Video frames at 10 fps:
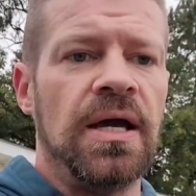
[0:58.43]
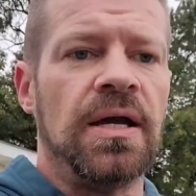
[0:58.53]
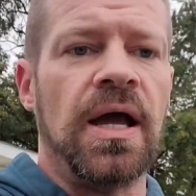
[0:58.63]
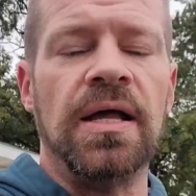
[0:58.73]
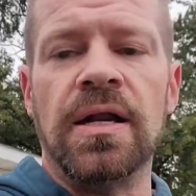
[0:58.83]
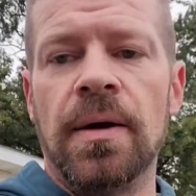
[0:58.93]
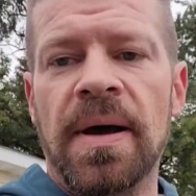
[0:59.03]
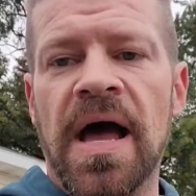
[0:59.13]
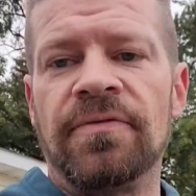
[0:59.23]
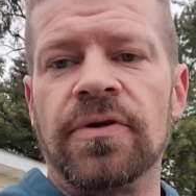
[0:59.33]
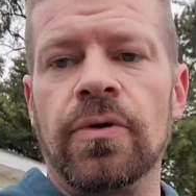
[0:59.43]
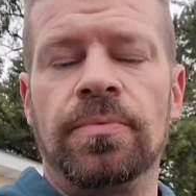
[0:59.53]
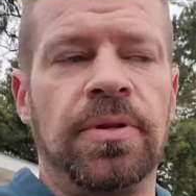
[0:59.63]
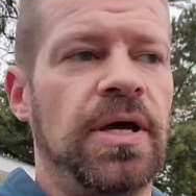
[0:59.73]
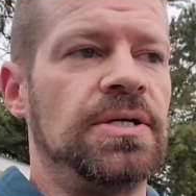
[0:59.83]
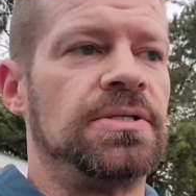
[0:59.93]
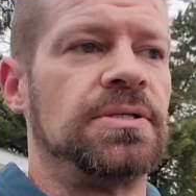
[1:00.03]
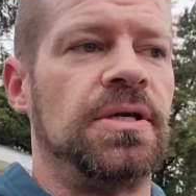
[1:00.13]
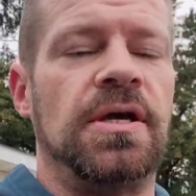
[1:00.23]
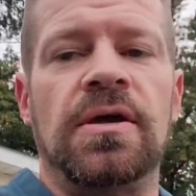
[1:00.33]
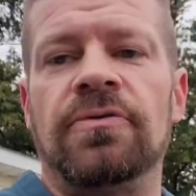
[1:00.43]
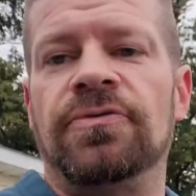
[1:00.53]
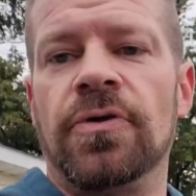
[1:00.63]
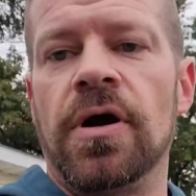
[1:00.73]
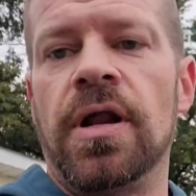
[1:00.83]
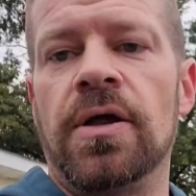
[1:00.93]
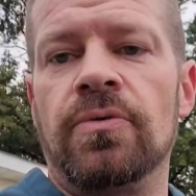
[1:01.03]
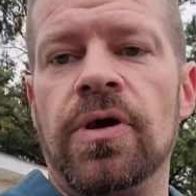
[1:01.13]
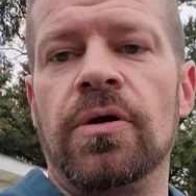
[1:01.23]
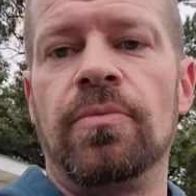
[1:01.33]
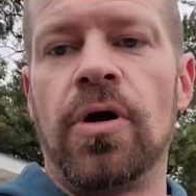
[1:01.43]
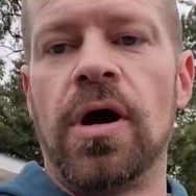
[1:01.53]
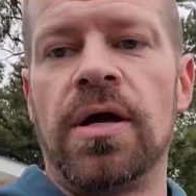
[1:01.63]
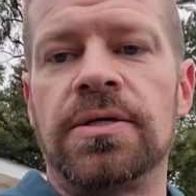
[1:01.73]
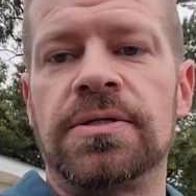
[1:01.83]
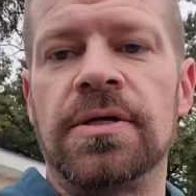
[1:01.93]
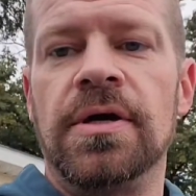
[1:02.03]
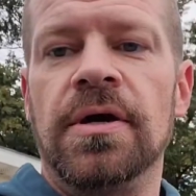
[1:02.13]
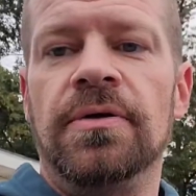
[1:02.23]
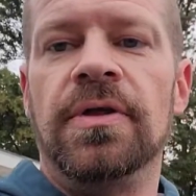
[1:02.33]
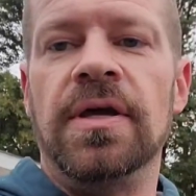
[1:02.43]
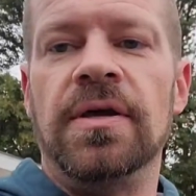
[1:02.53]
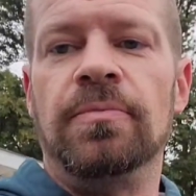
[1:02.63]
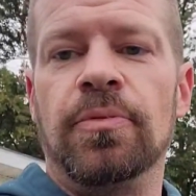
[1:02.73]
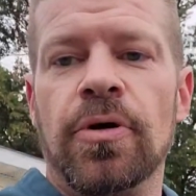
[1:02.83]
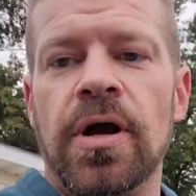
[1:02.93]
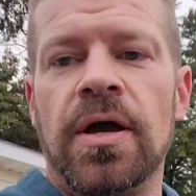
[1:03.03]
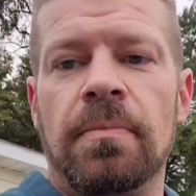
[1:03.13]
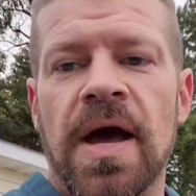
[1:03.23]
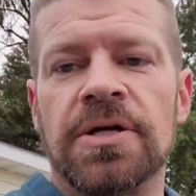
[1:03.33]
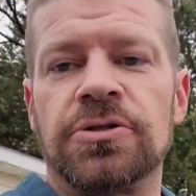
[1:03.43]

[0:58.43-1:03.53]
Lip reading: I ended up having to replace the front and rear brakes, the brake master